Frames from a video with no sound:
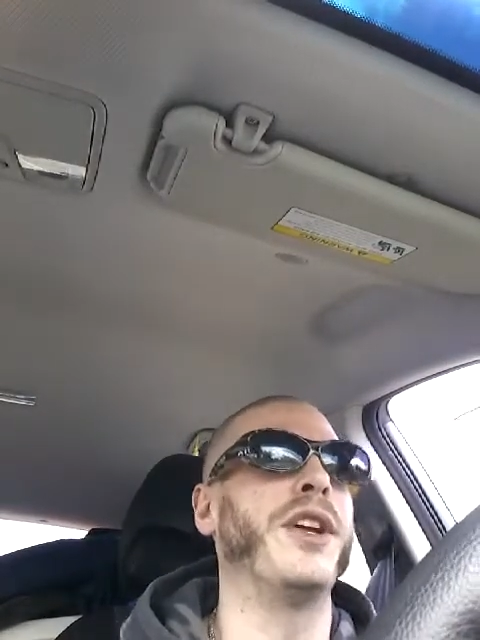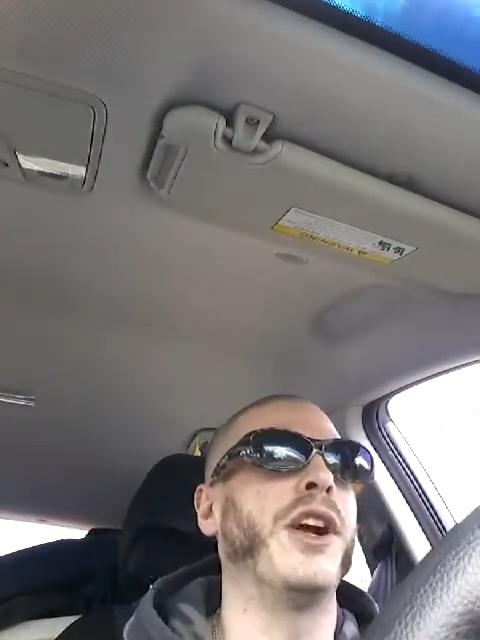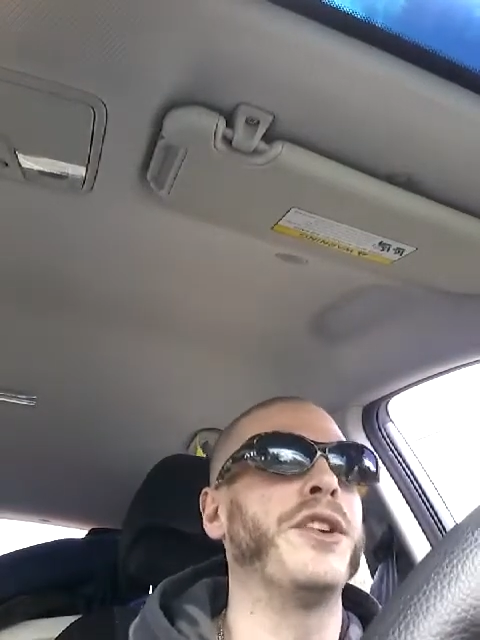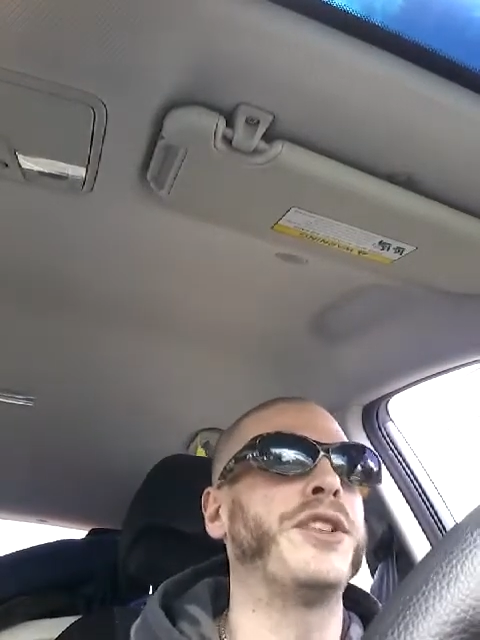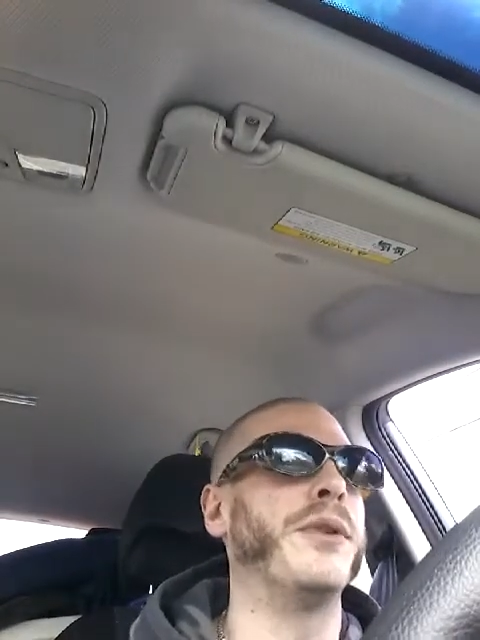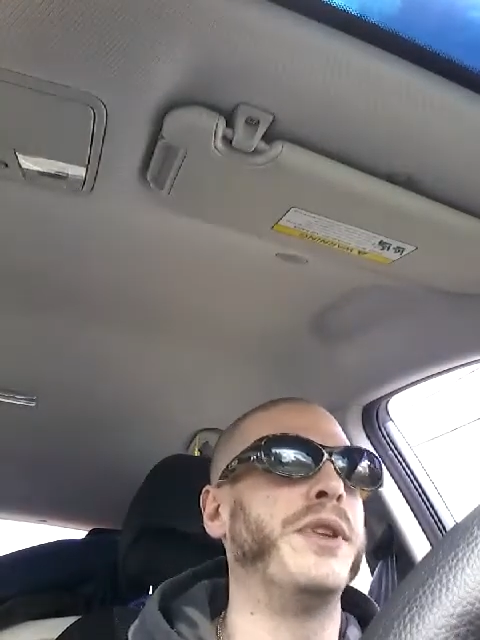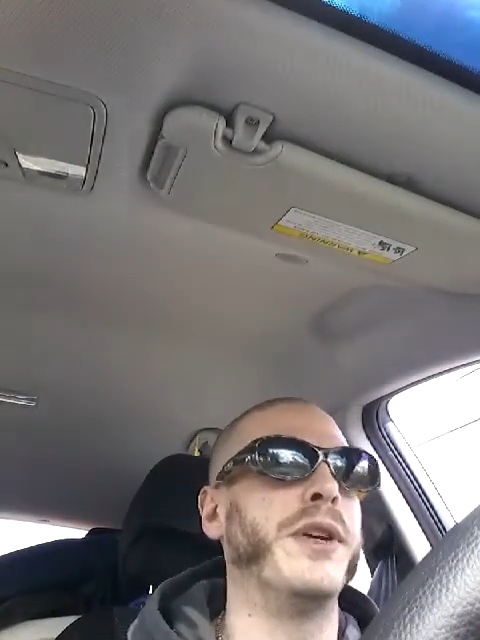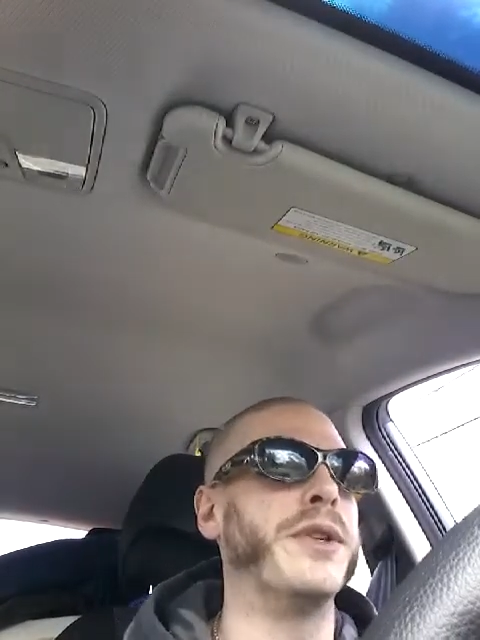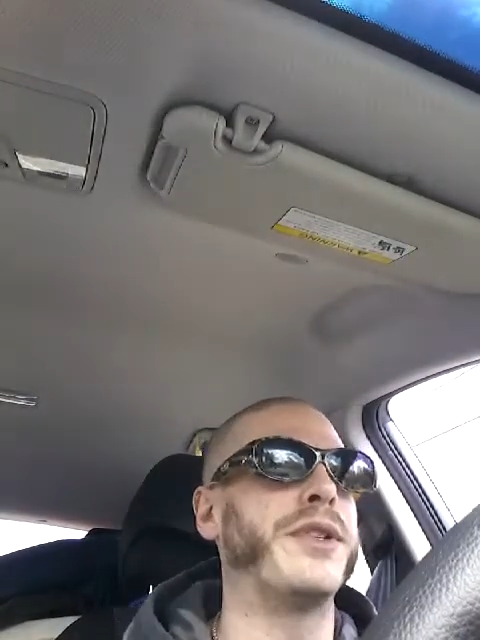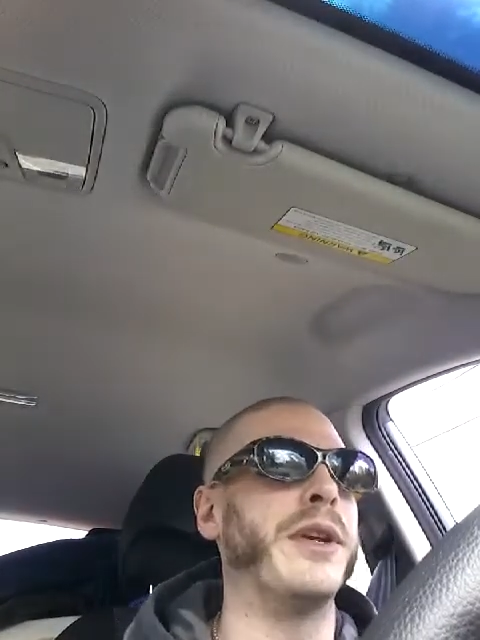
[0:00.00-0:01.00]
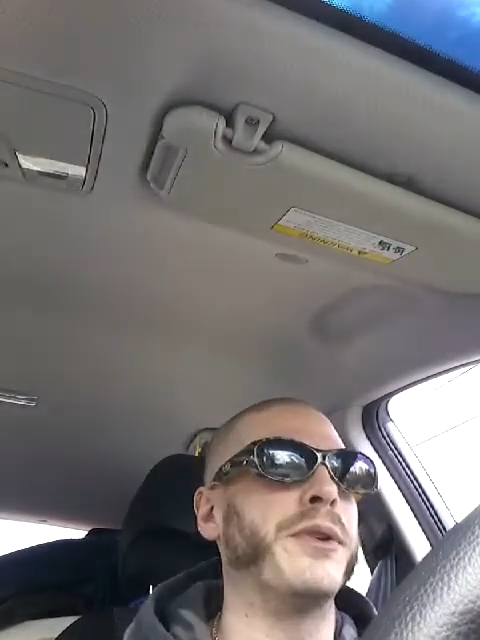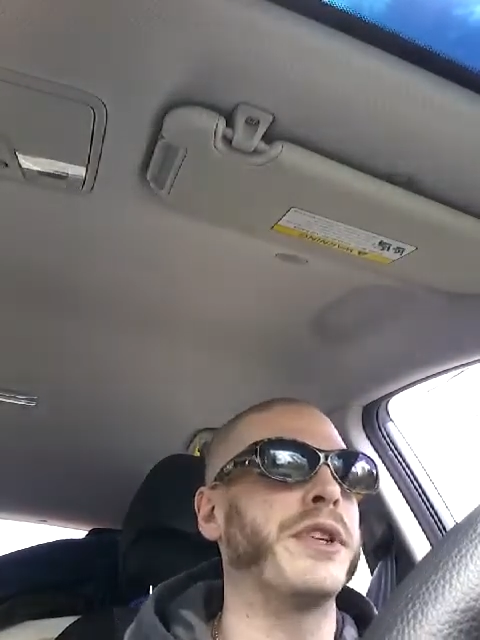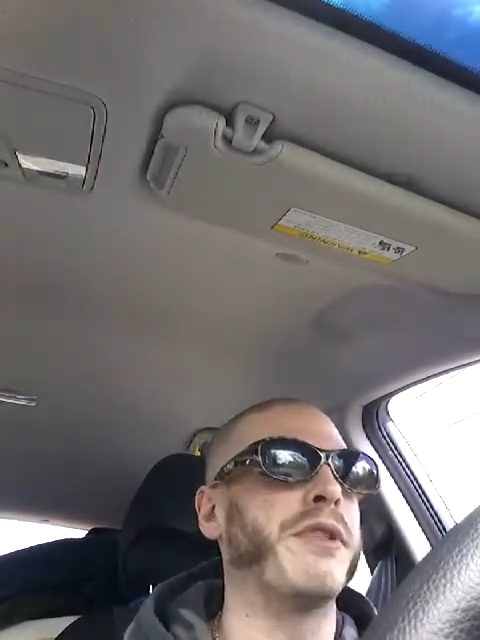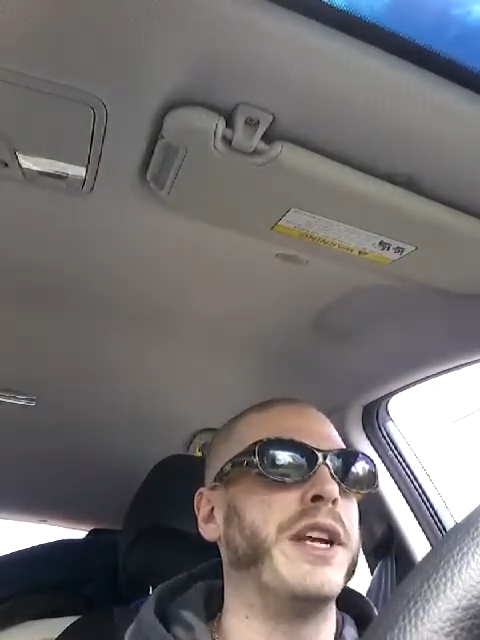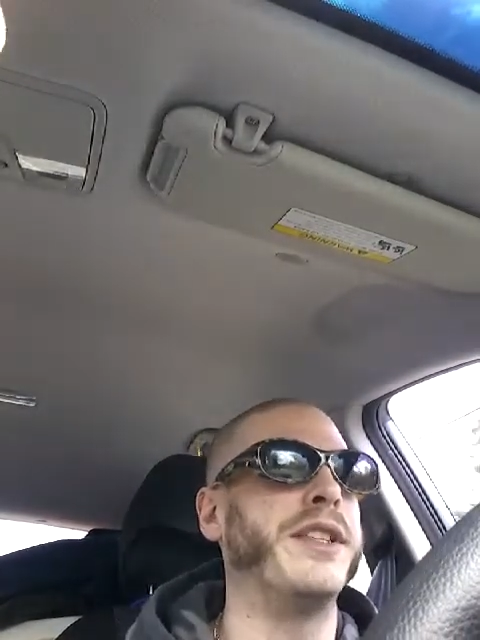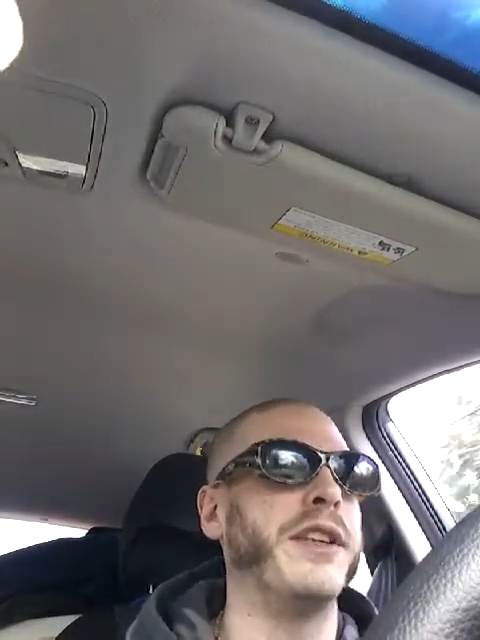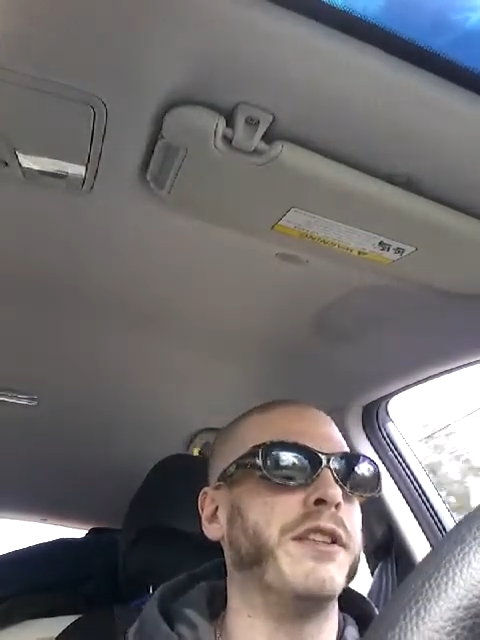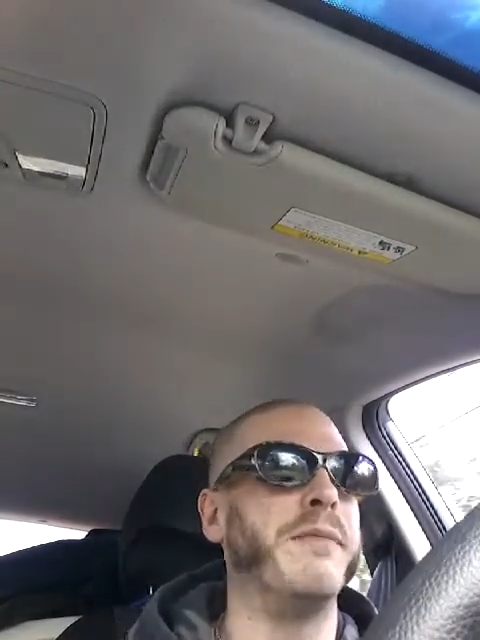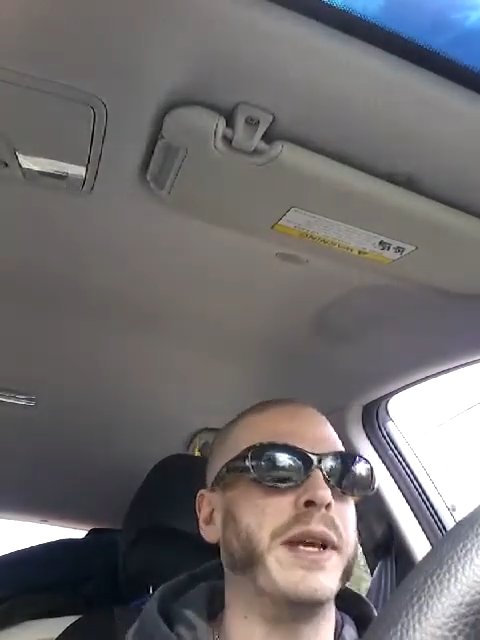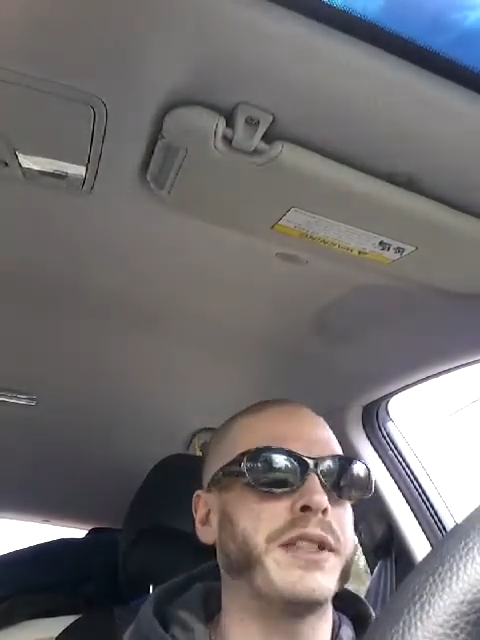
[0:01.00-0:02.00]
also there was a great deal
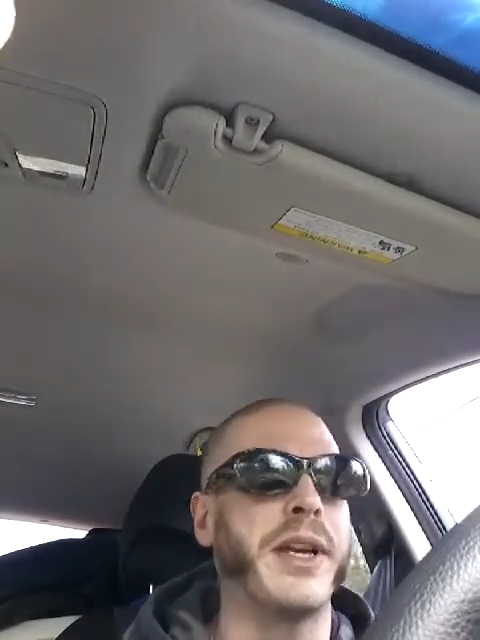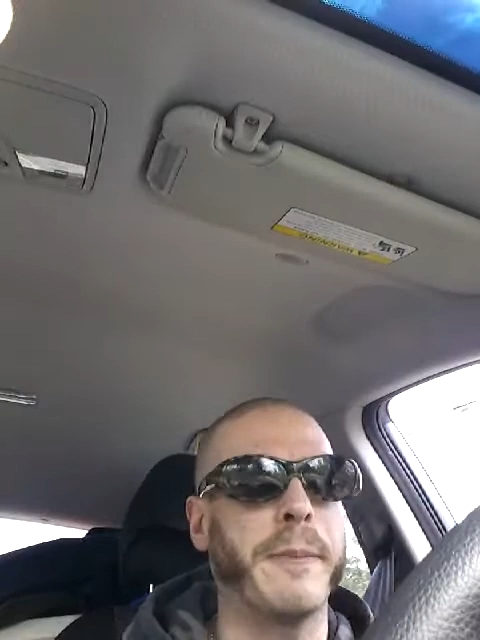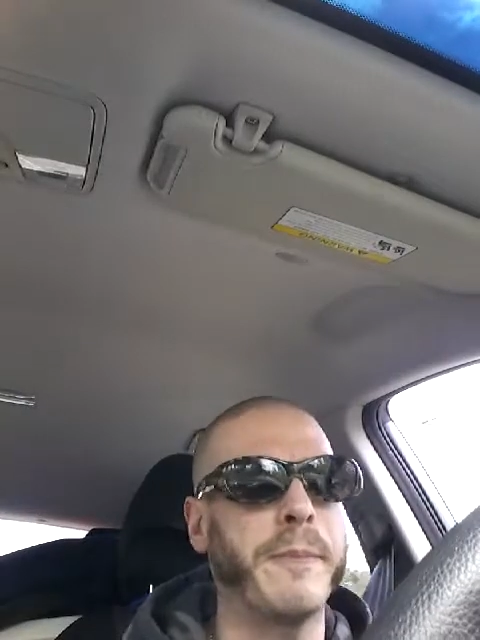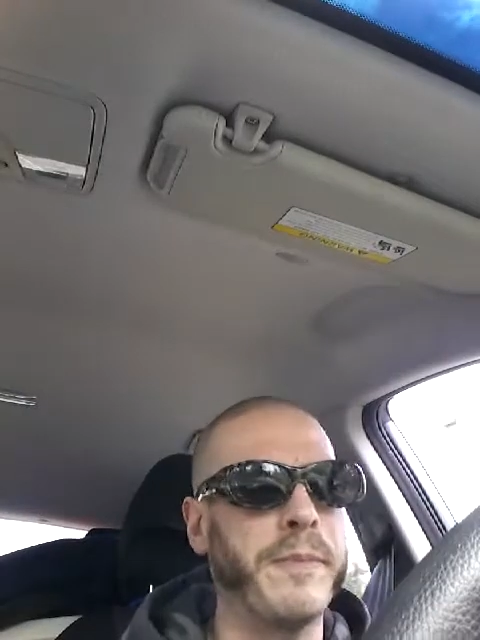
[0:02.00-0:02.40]
of mixing.